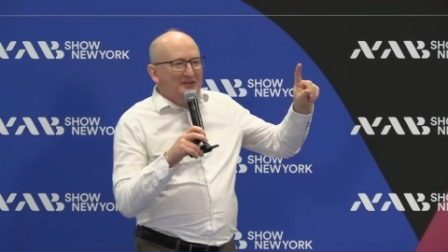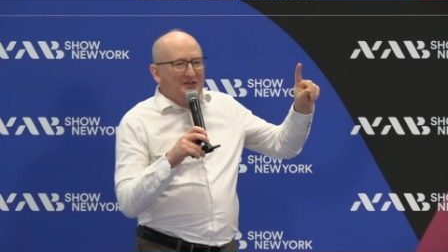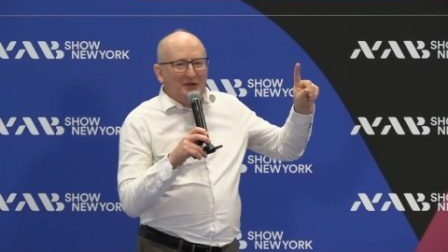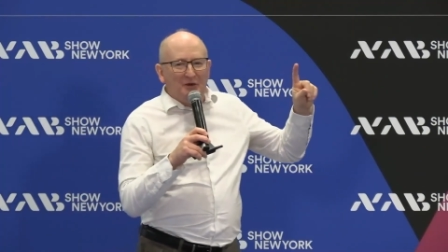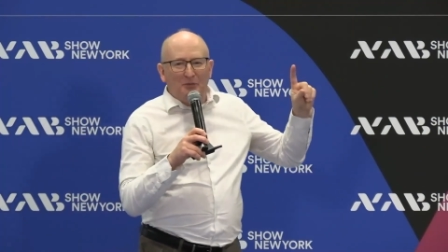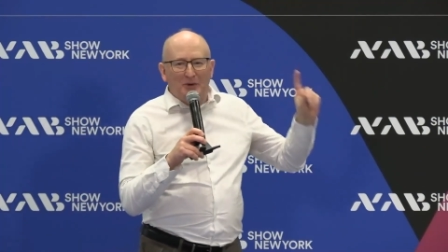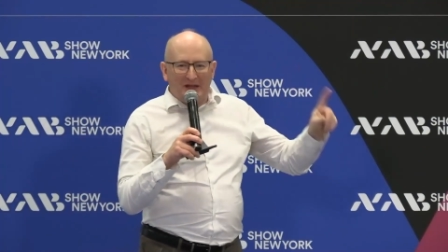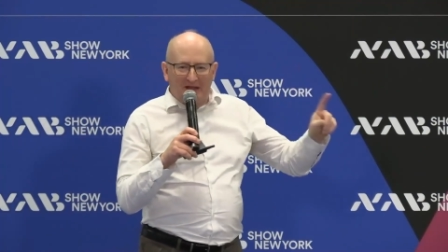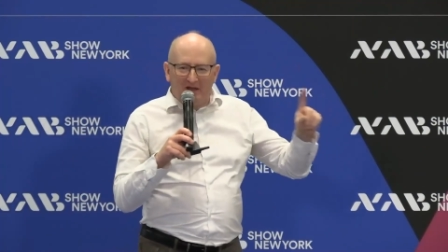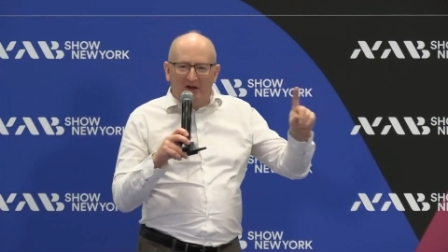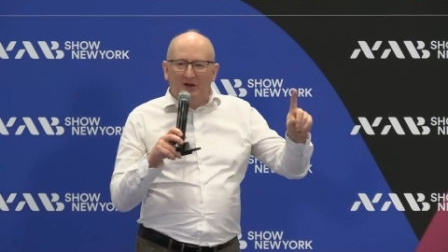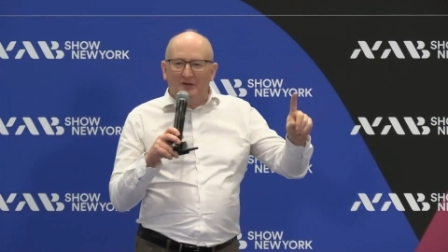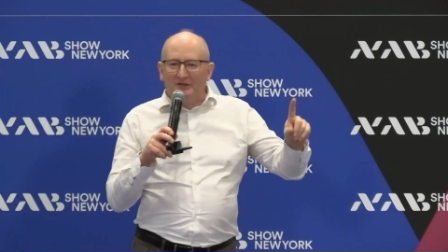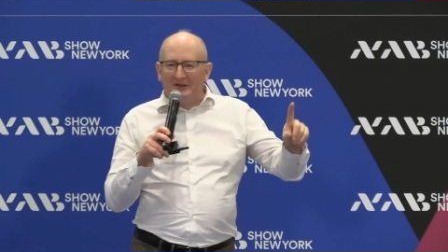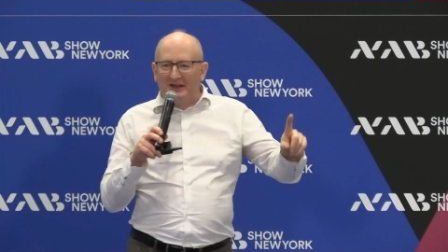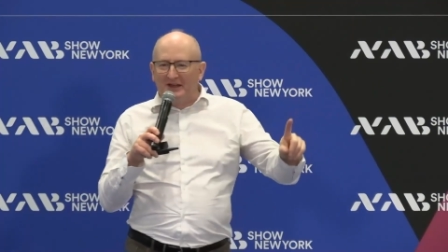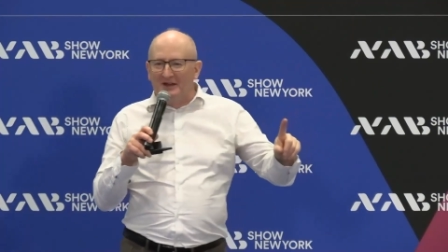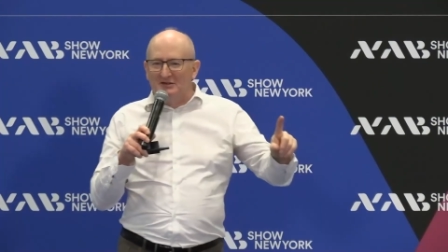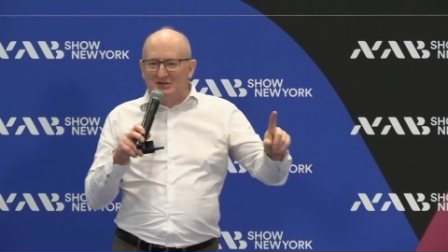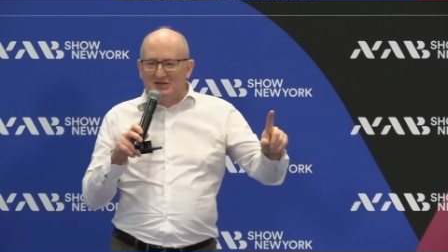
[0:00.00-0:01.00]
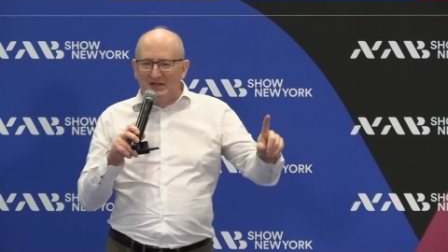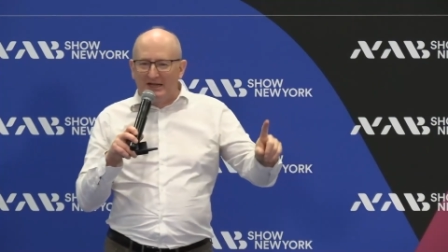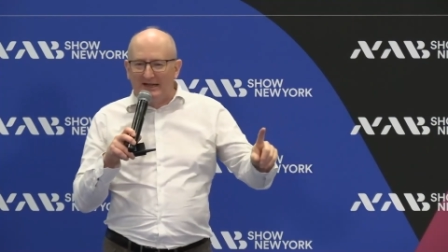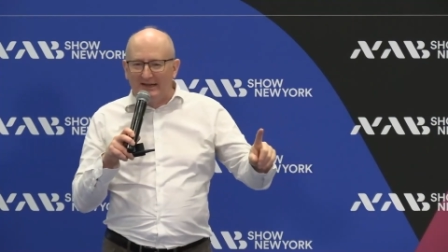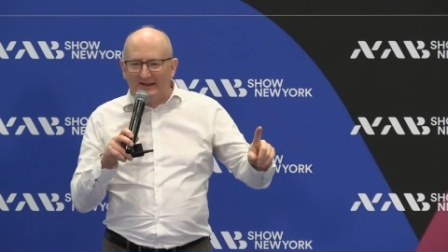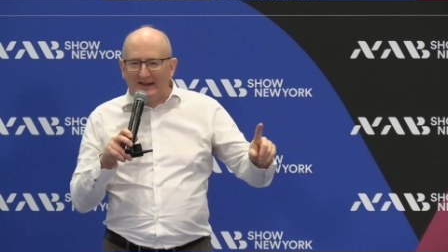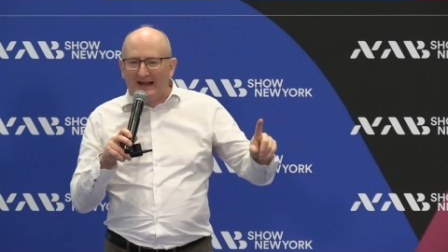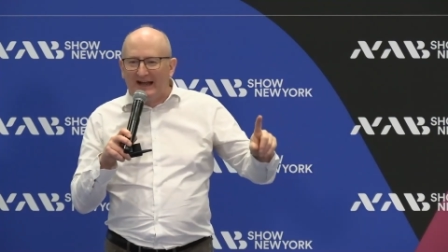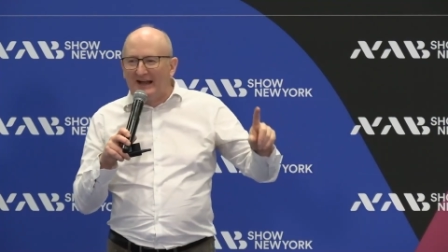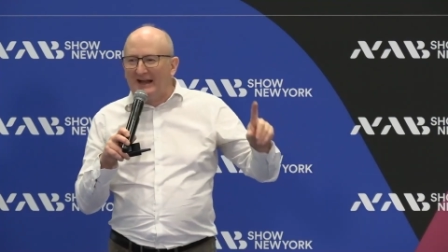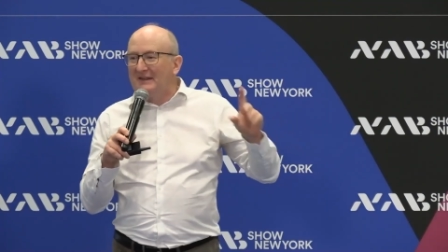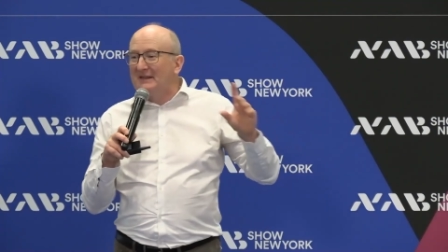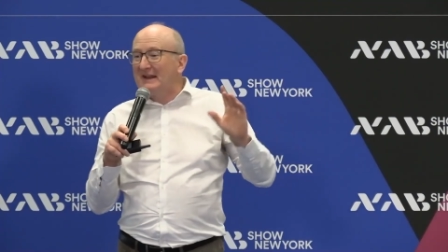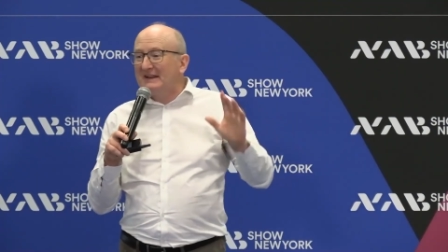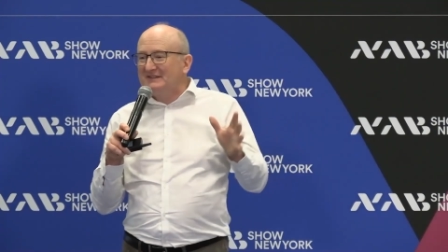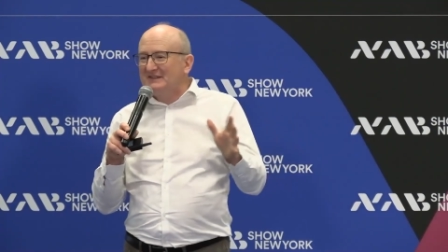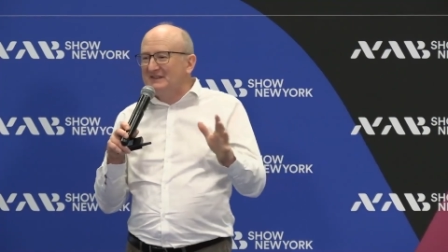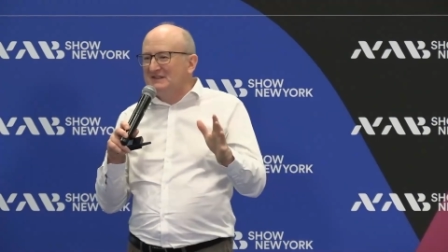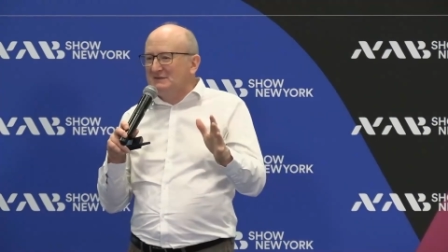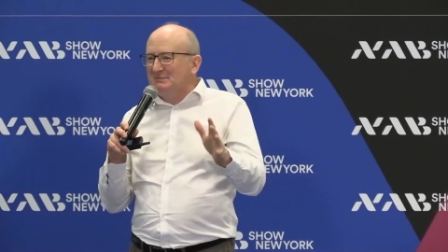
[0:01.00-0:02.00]
that we can't negotiate that, and
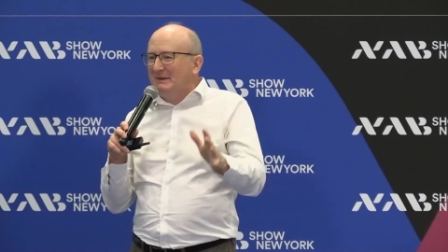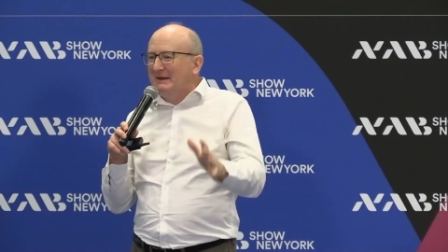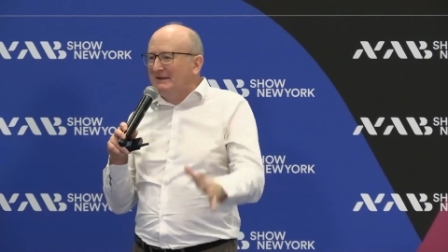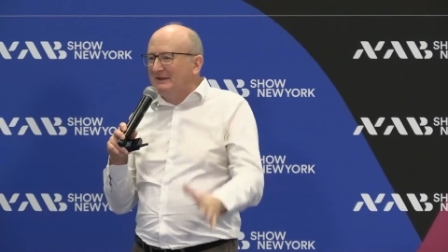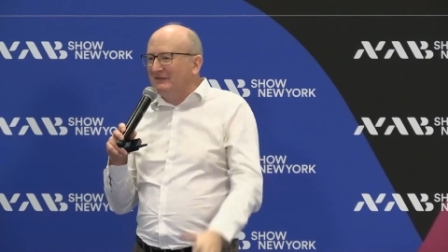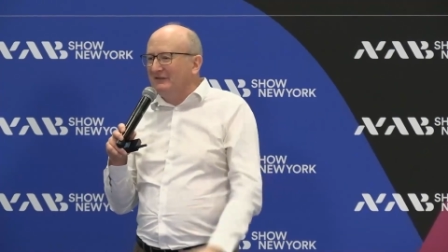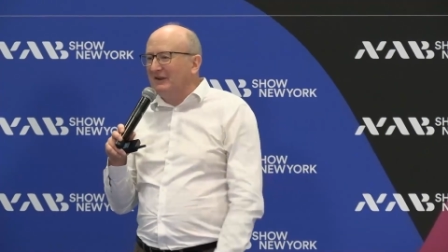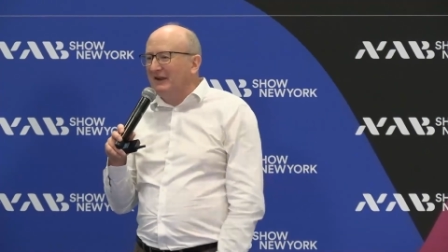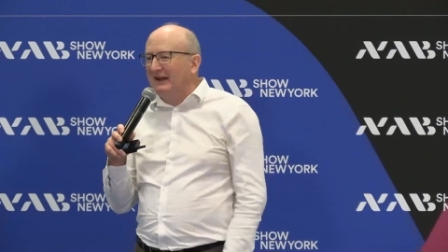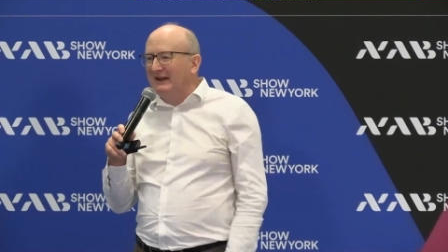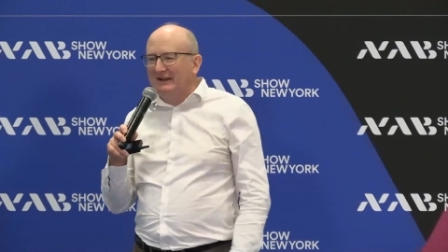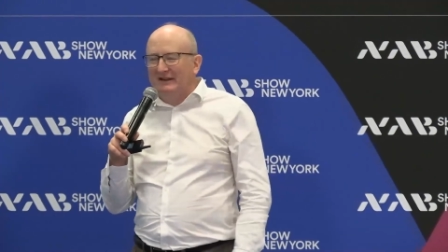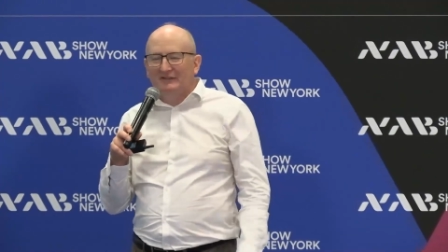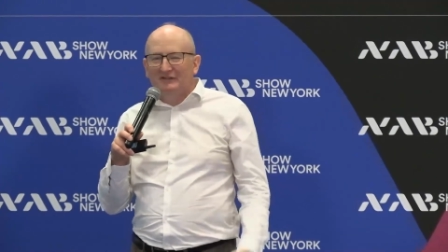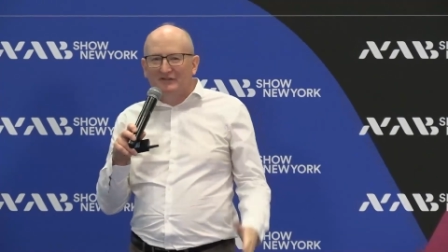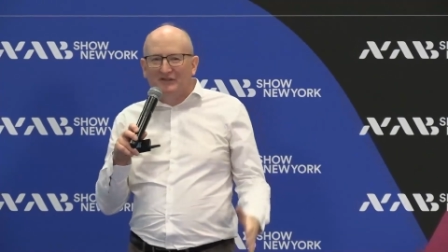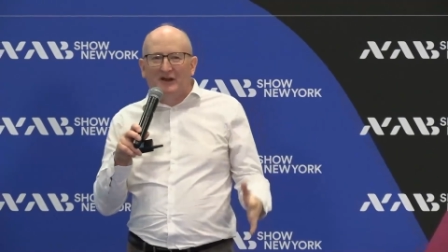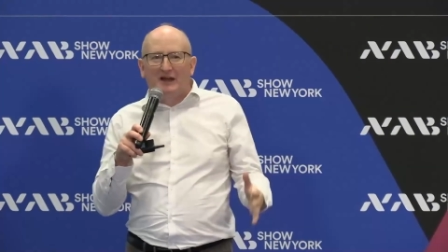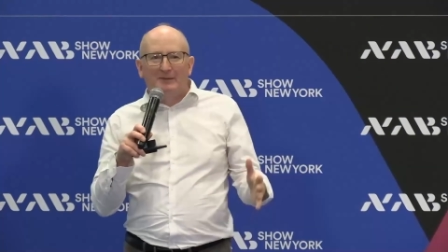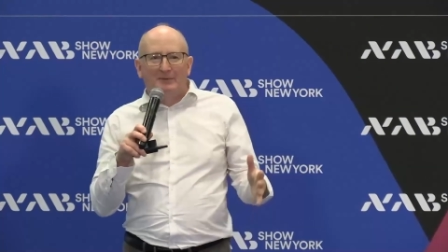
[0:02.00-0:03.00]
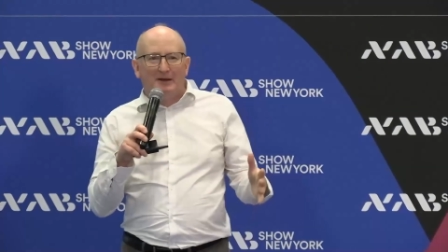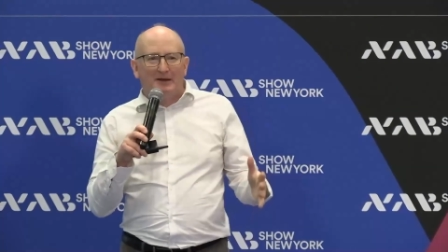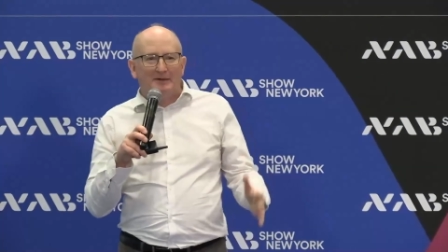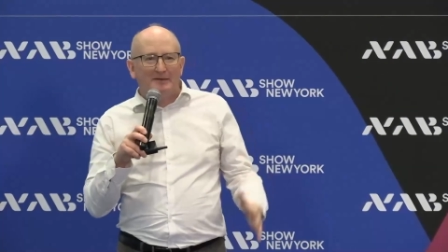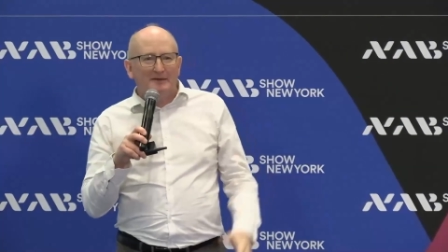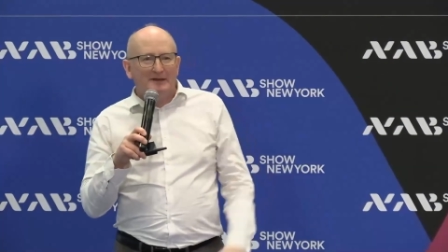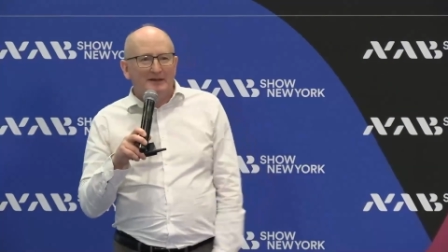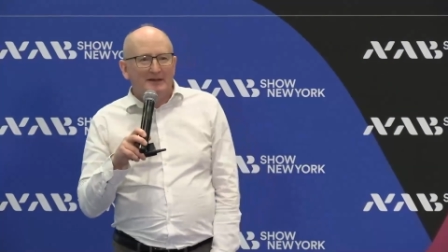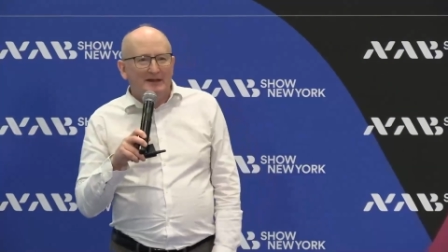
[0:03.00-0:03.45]
that's the speed of light in fiber,